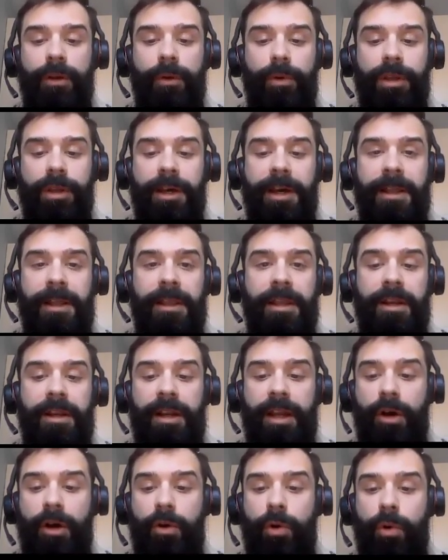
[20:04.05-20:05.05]
We
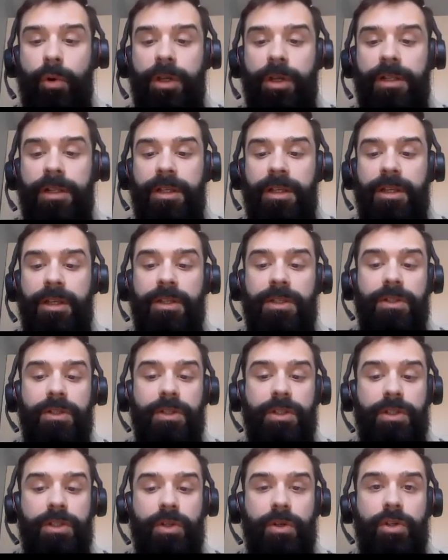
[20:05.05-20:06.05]
highlighted how quickly it is
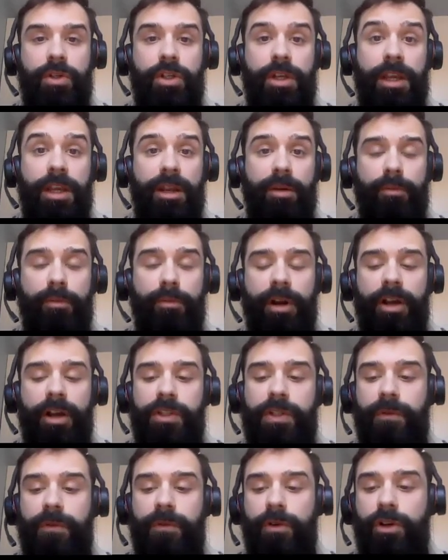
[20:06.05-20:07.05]
to search and
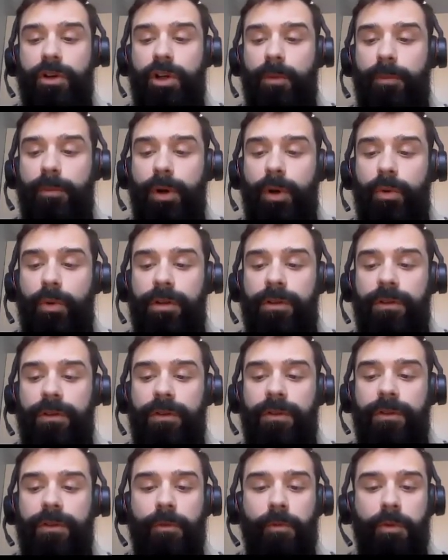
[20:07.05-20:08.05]
browse for a
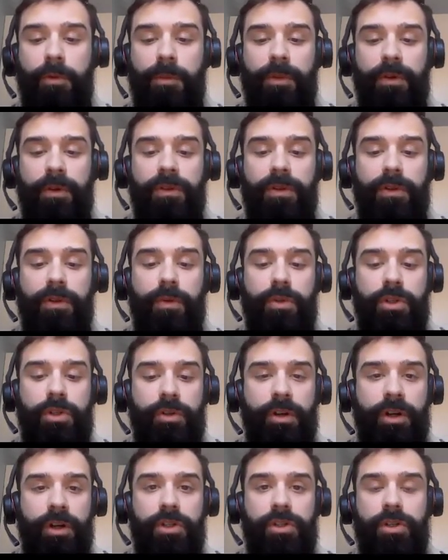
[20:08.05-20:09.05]
component. We built a new
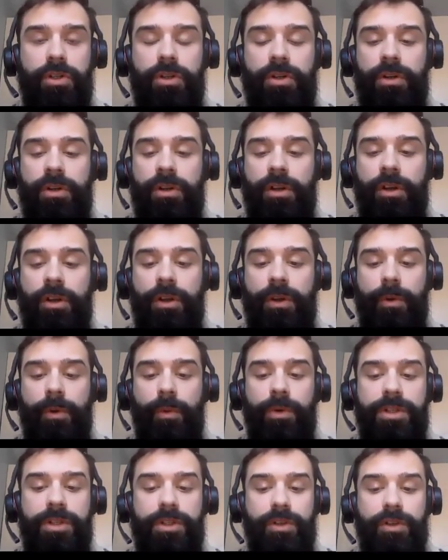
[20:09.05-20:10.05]
structure.
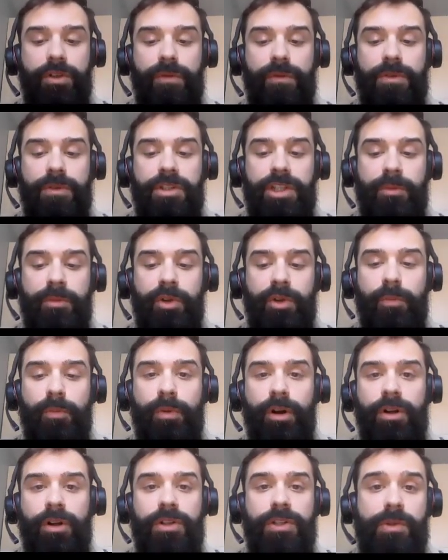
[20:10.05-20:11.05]
We searched for similar
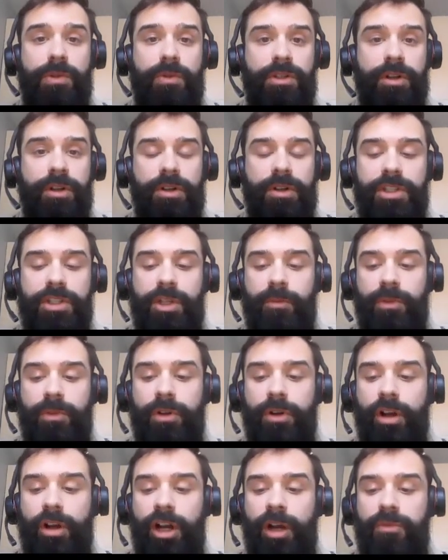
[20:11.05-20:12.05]
parts using our
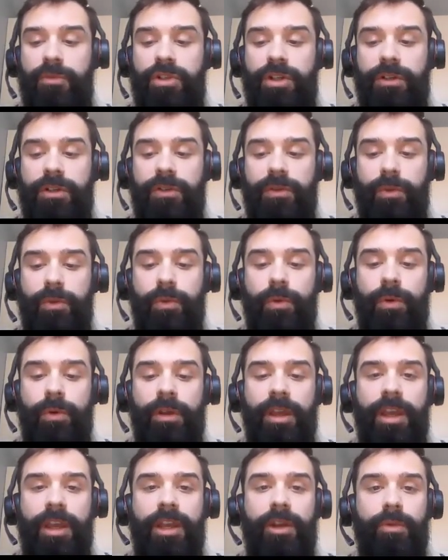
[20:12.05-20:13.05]
similar object
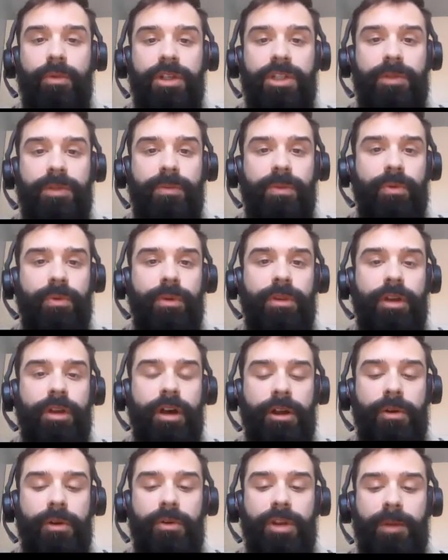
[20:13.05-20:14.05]
tool, and we explored with
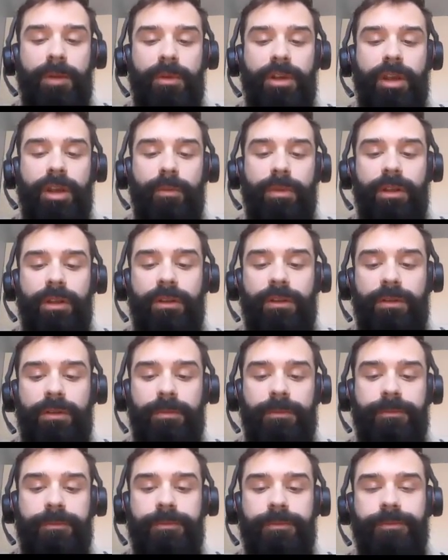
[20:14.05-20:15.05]
auto naming a bit.
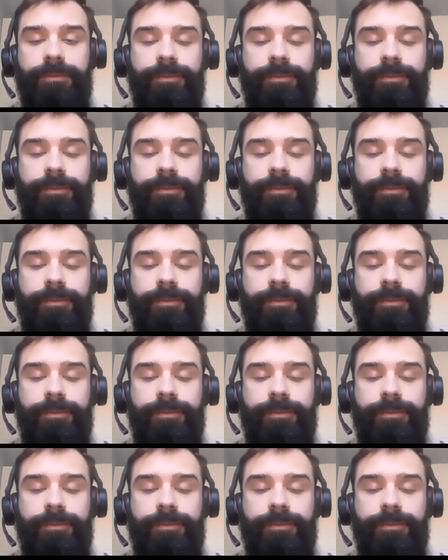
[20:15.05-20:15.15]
